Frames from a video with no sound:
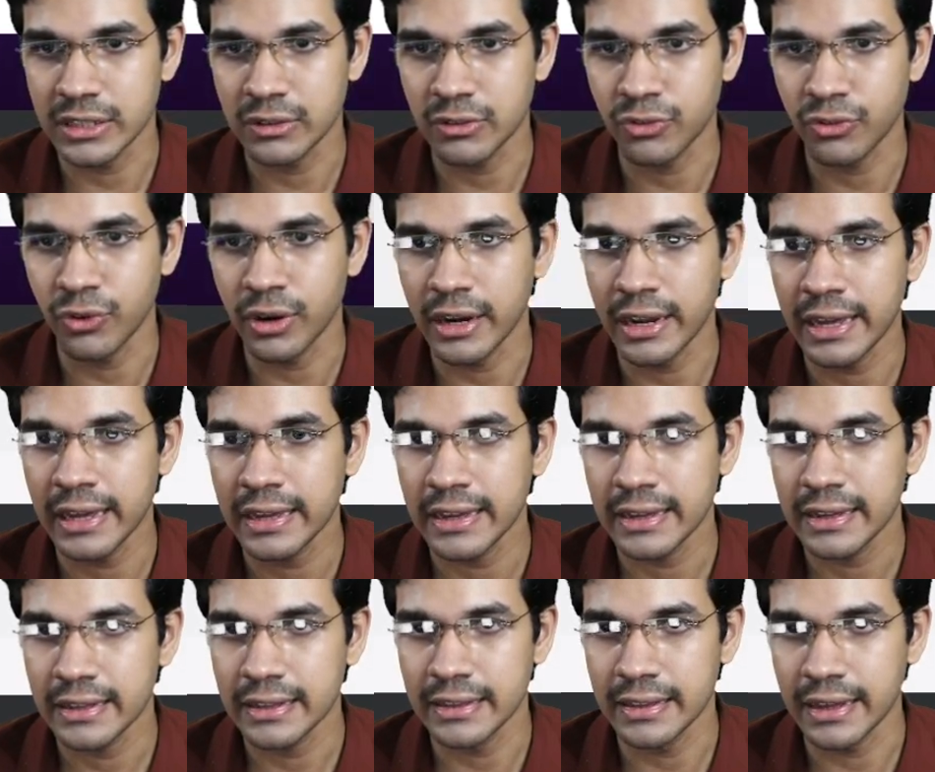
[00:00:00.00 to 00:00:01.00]
it fully,
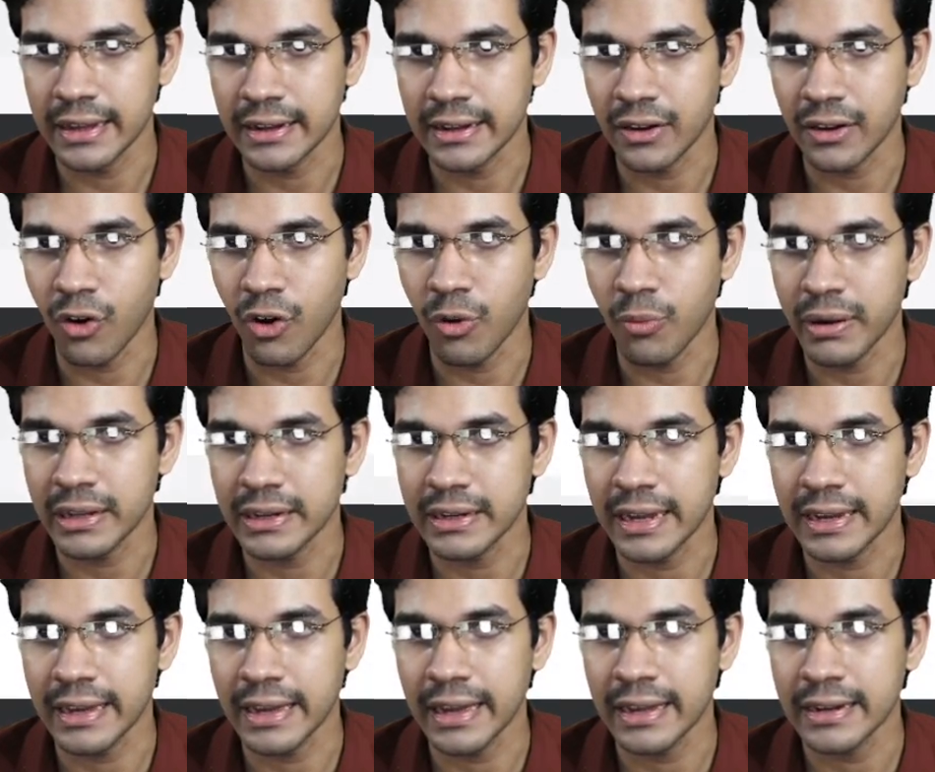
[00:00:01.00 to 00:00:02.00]
then open it
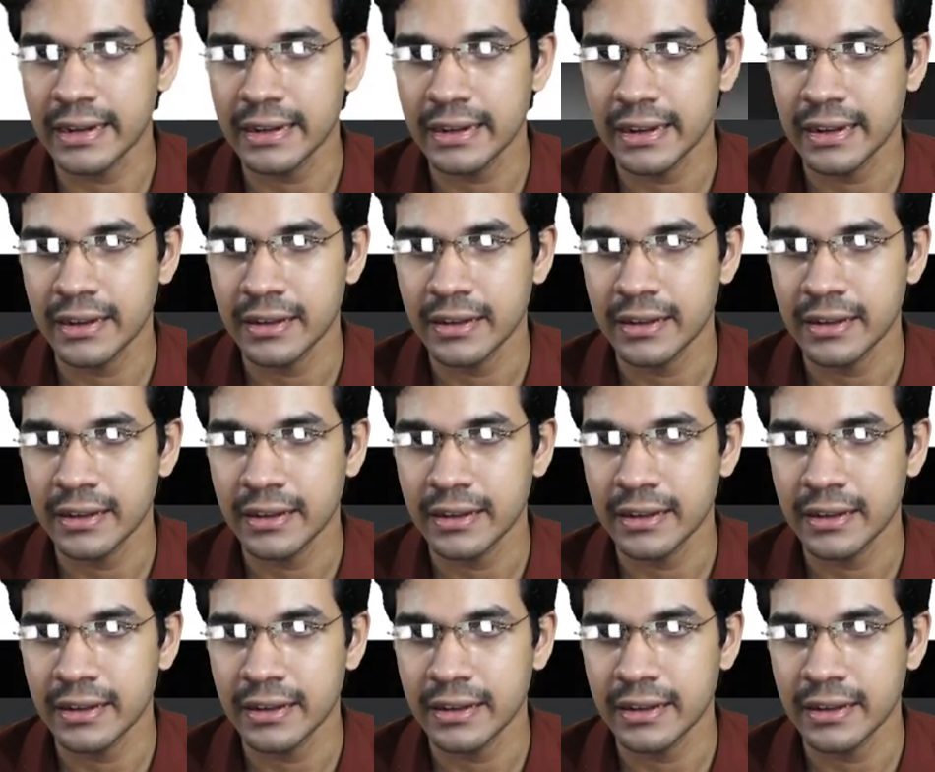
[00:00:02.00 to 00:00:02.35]
again,